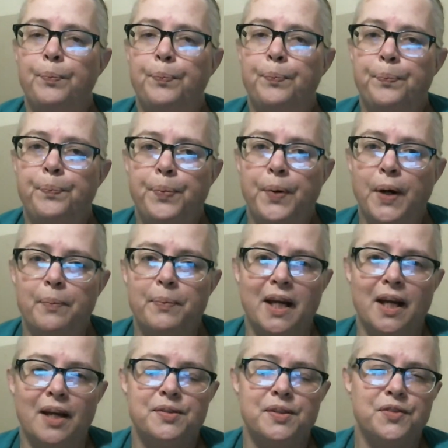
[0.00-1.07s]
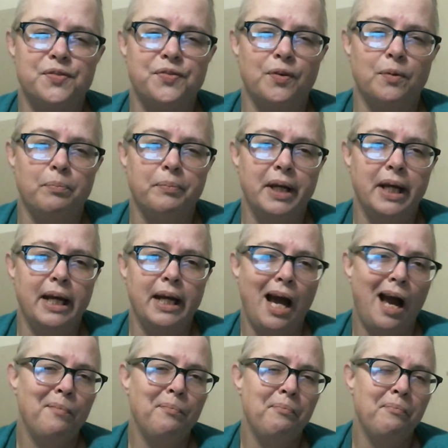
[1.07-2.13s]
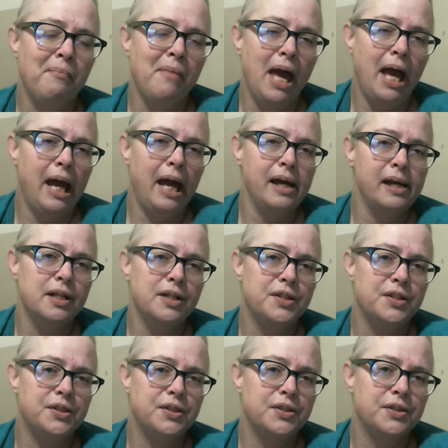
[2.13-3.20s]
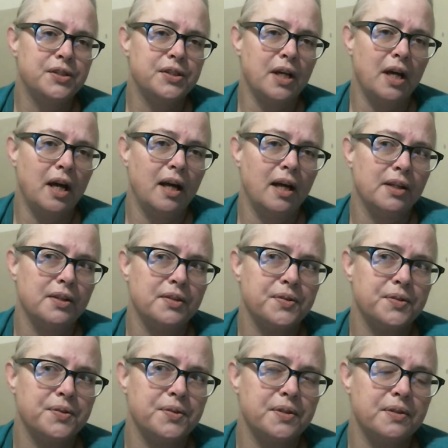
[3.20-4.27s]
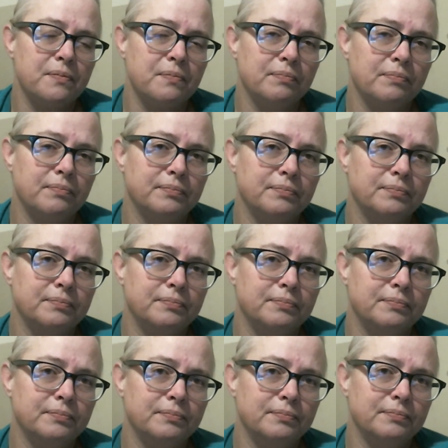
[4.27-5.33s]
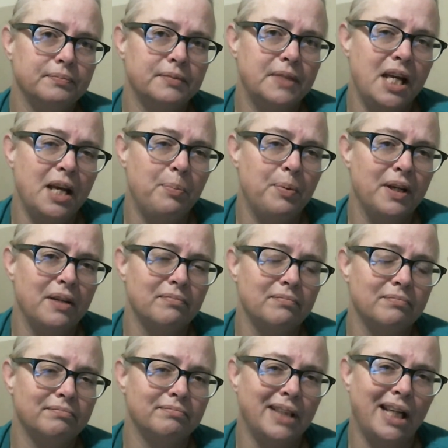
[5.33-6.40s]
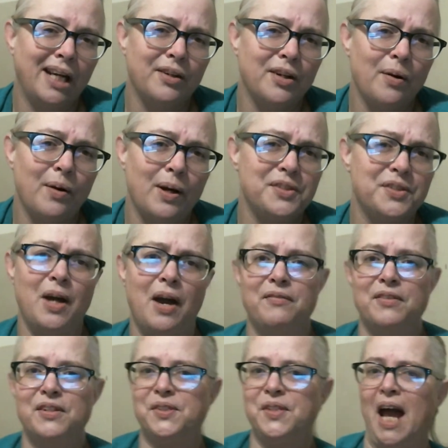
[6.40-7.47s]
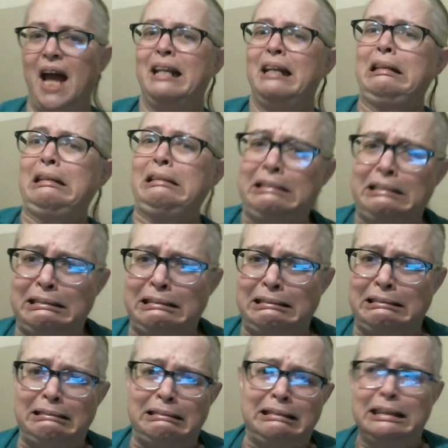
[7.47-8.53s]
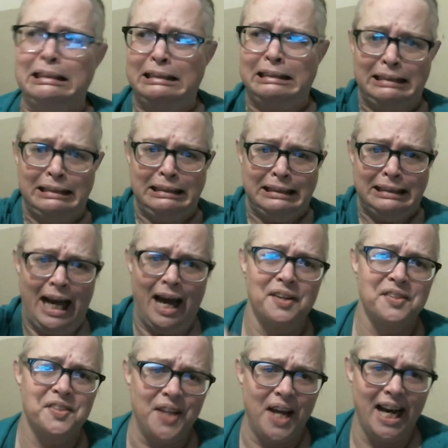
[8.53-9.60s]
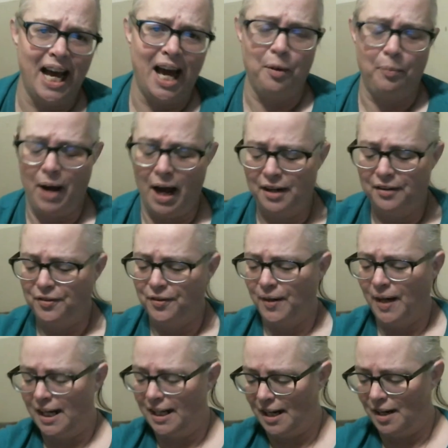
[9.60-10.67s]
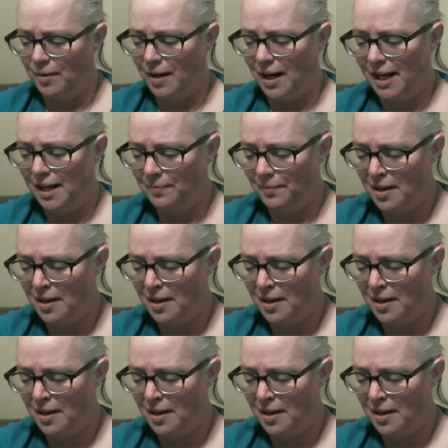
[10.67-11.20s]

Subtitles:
But because it's for me, I may just keep it. I don't know. I still haven't decided. Out of sight, out of mind for right now, right?